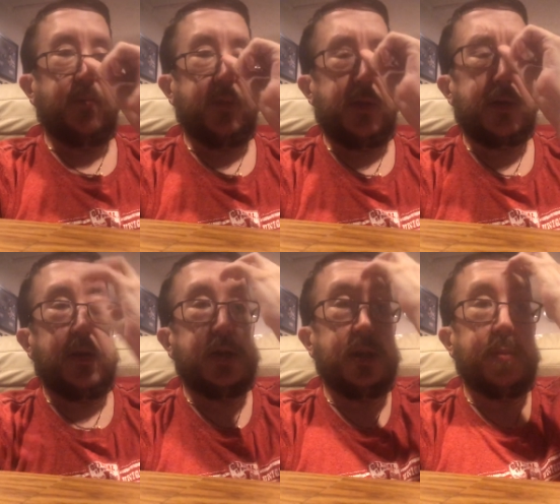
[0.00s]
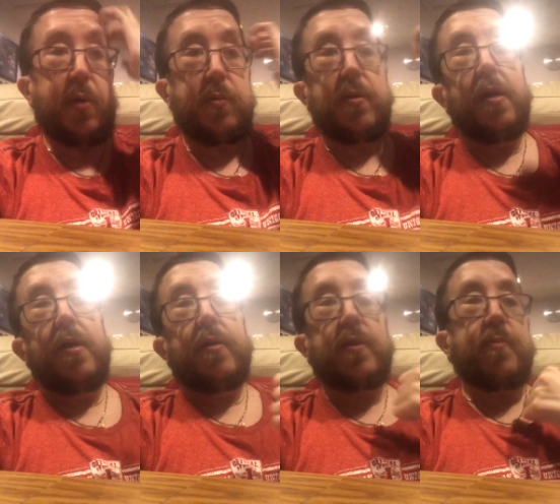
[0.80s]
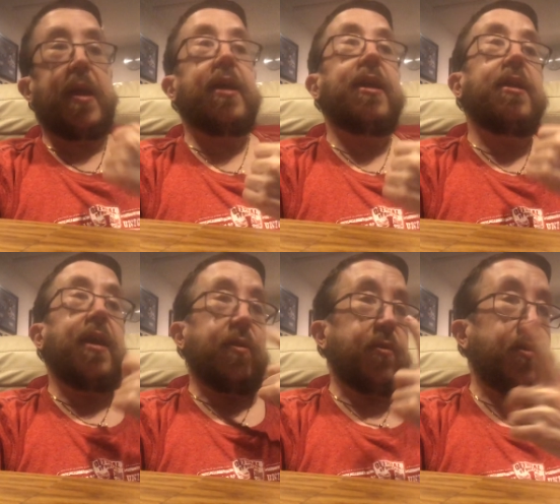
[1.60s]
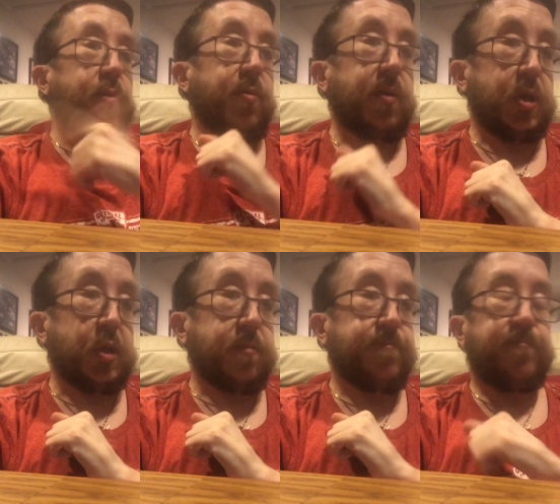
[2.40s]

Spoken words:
discussion about spanking and circumcision.